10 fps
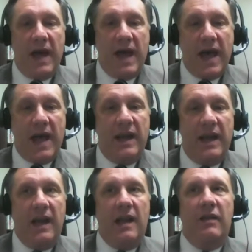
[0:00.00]
had,
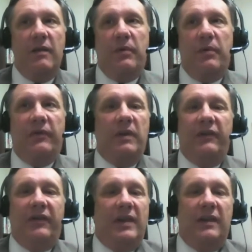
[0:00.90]
the principal
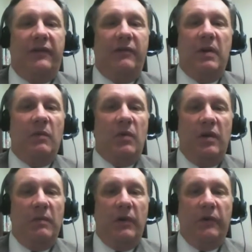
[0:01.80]
has said this has been one of
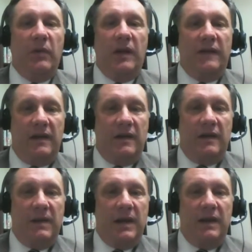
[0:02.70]
the most well-attended
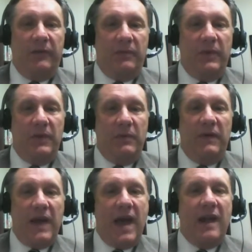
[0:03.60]
meetings
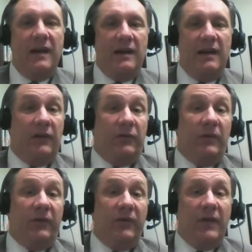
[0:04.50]
we've had in the history
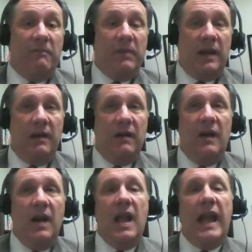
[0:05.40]
since I've been here.
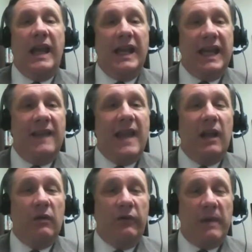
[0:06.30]
And again, that
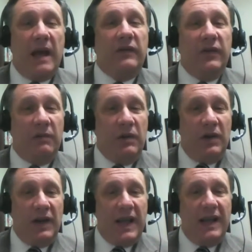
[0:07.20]
goes back to
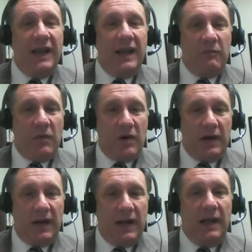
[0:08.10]
communicating and
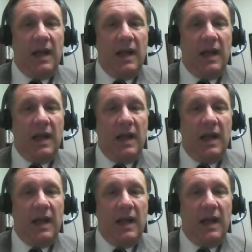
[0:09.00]
marketing.